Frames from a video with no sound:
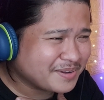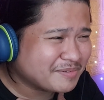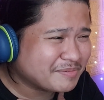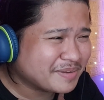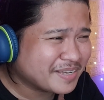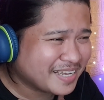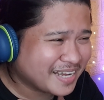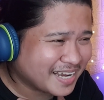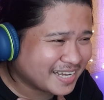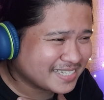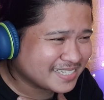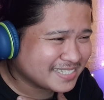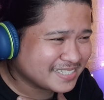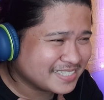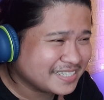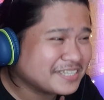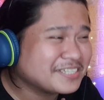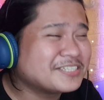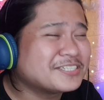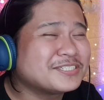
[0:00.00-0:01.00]
Oh my god,
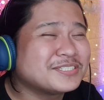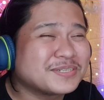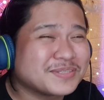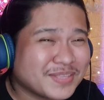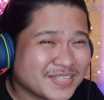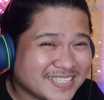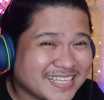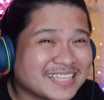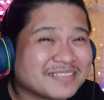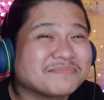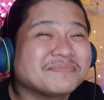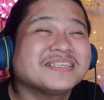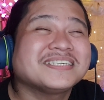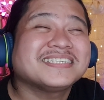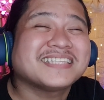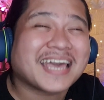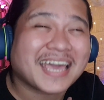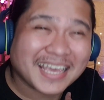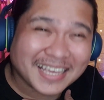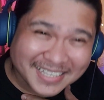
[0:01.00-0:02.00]
did you notice that
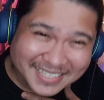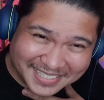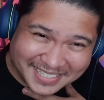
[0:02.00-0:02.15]
mistake?